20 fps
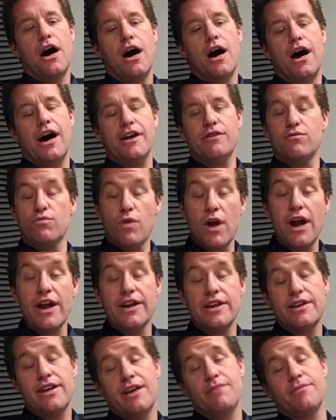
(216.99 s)
I
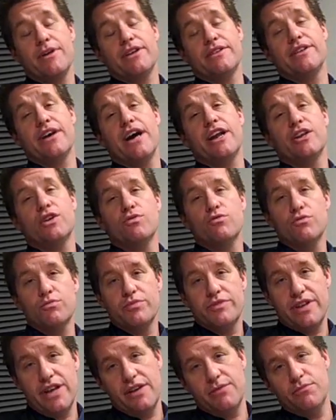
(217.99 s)
write at my dining room
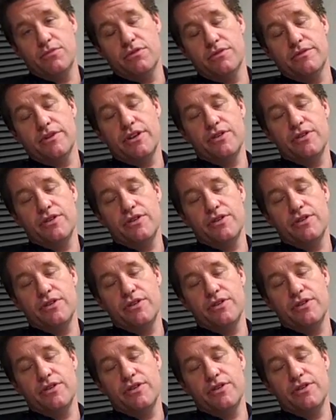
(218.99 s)
table.